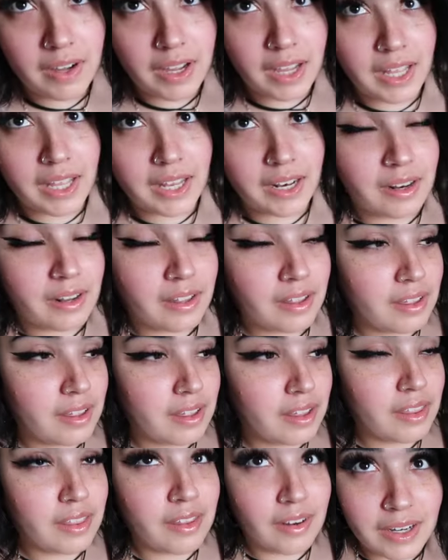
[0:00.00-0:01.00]
fucking
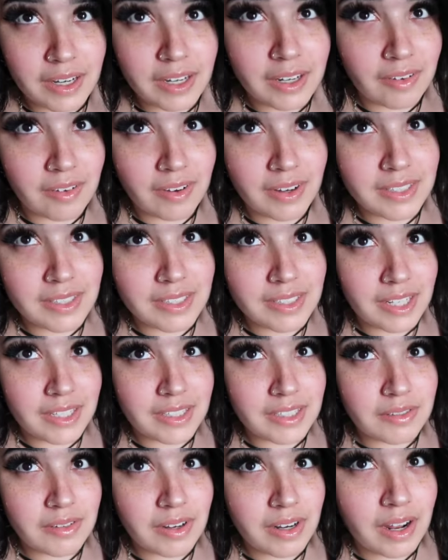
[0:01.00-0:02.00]
30 degrees in
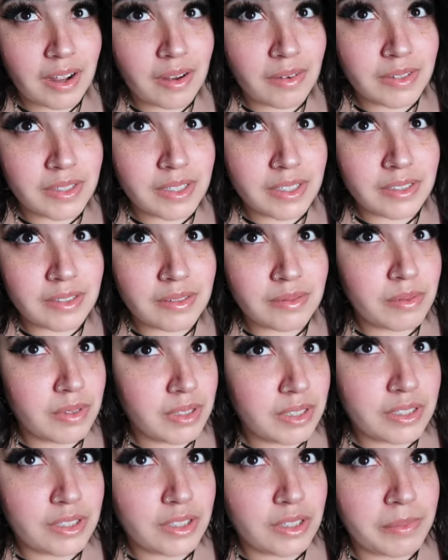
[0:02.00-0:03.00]
Texas right now, which is
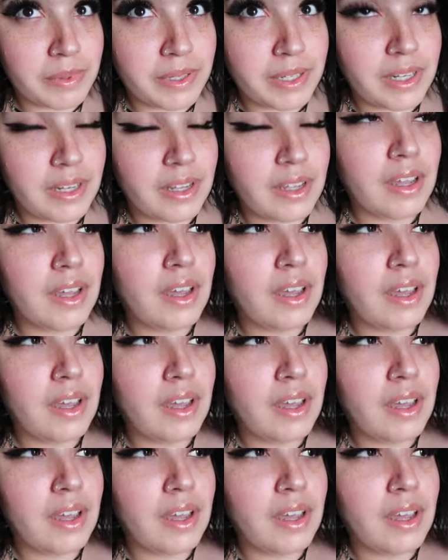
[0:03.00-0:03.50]
really stupid.